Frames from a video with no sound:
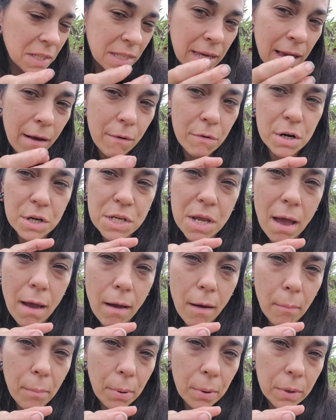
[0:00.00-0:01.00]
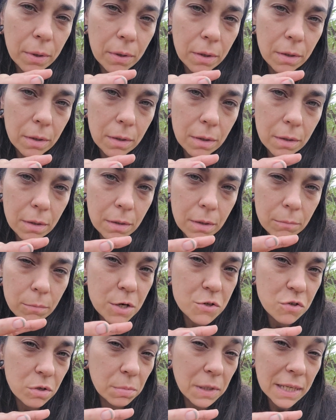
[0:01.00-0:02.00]
countertop
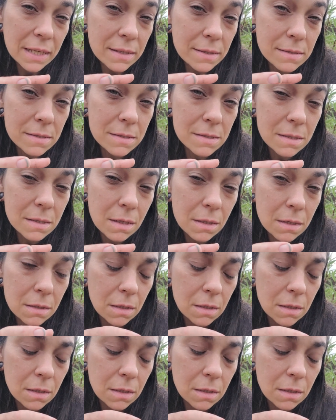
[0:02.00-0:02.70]
mushroom kits.